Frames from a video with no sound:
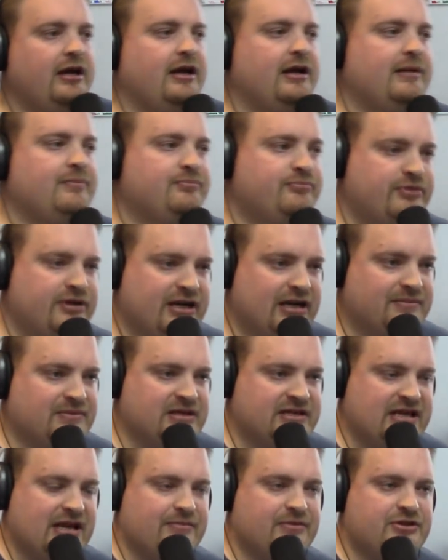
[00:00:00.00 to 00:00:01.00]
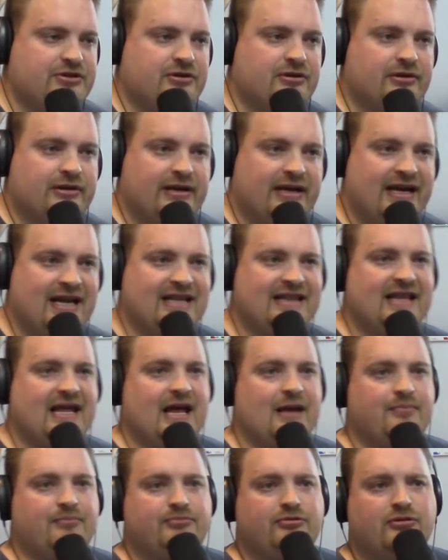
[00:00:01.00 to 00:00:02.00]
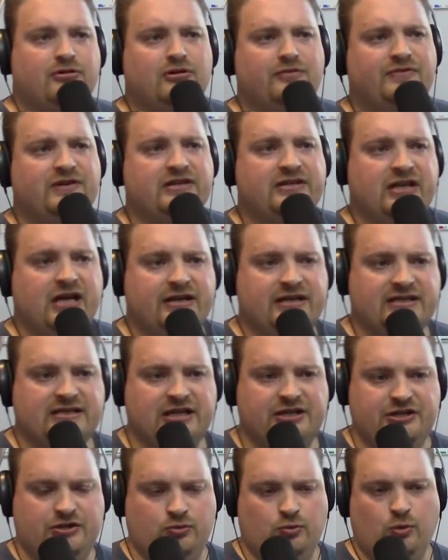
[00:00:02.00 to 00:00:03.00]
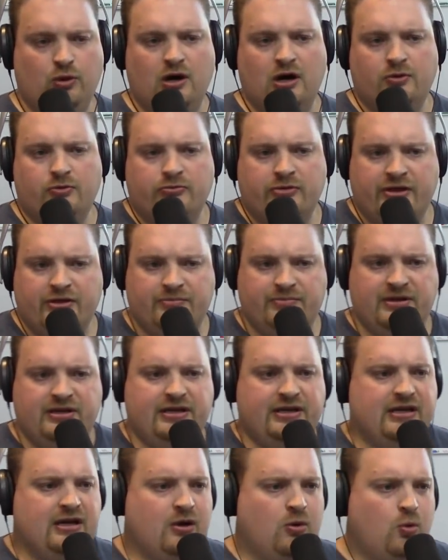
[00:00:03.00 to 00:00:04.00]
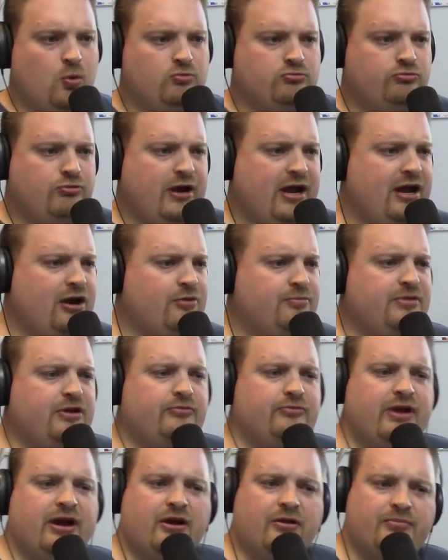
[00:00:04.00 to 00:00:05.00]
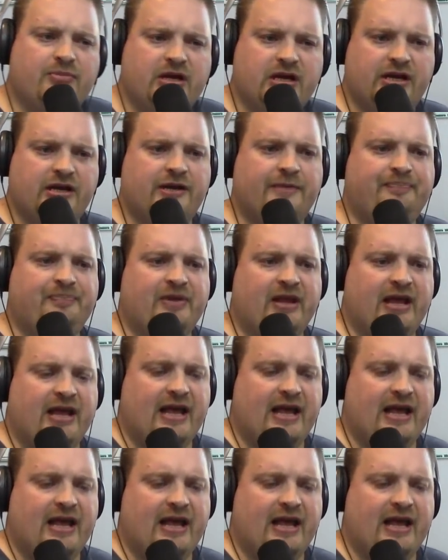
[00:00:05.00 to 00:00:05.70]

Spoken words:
bring it up to temperature, hit that perfect doneness that you want, whether it be rare, mid-rare, medium,